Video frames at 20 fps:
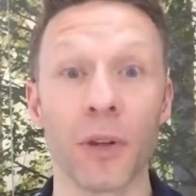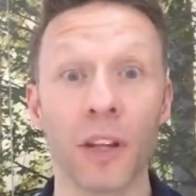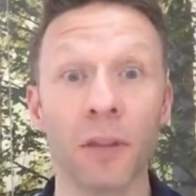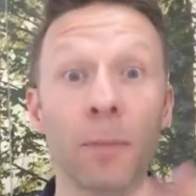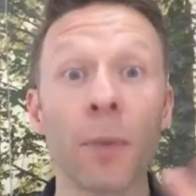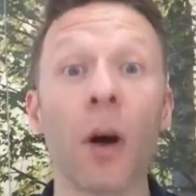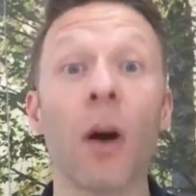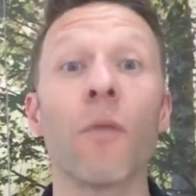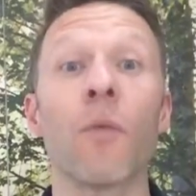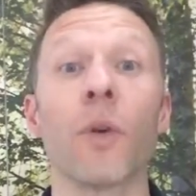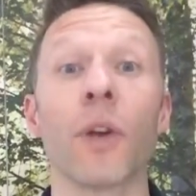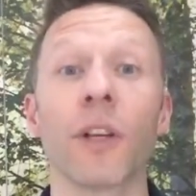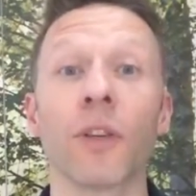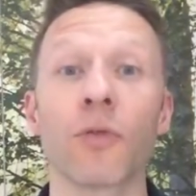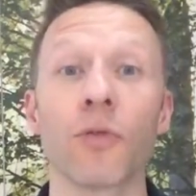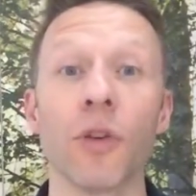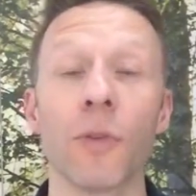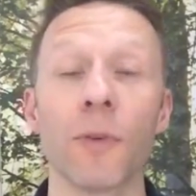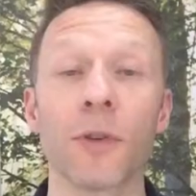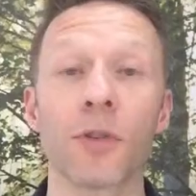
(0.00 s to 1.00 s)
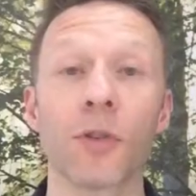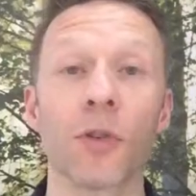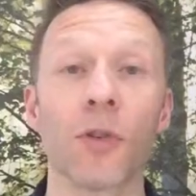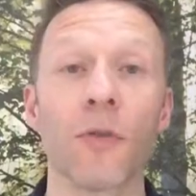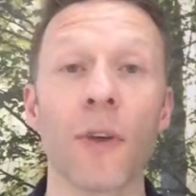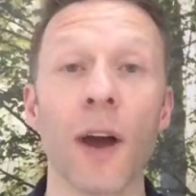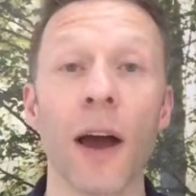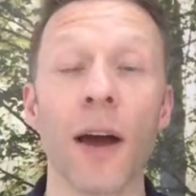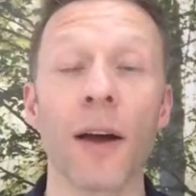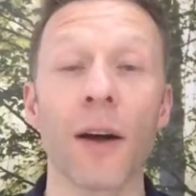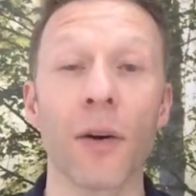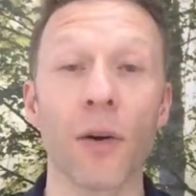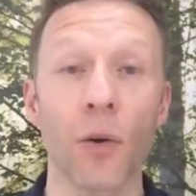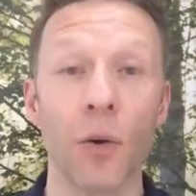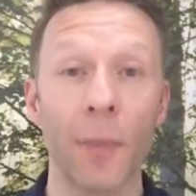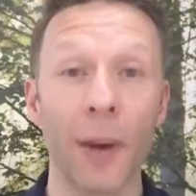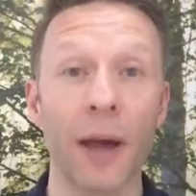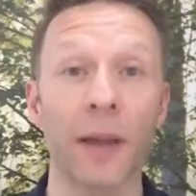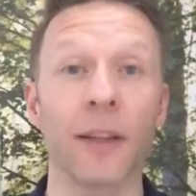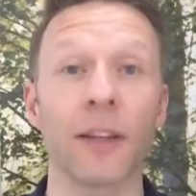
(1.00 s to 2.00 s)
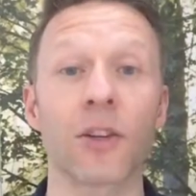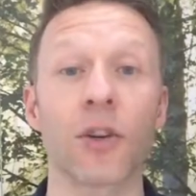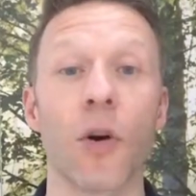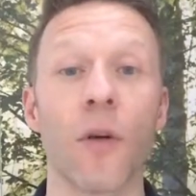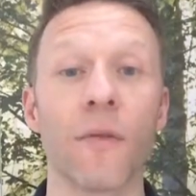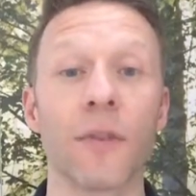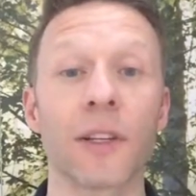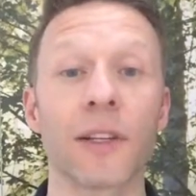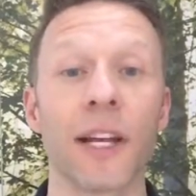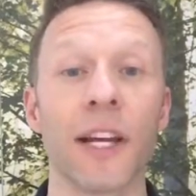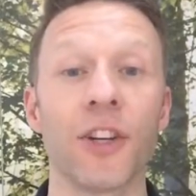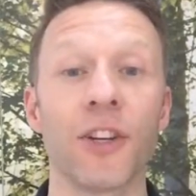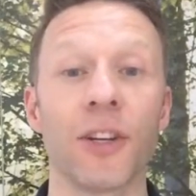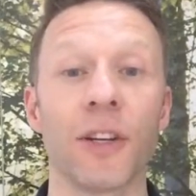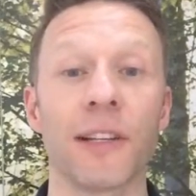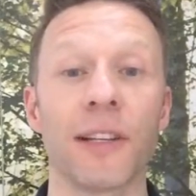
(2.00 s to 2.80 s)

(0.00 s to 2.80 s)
and that's part of what this group is all about, this conversation,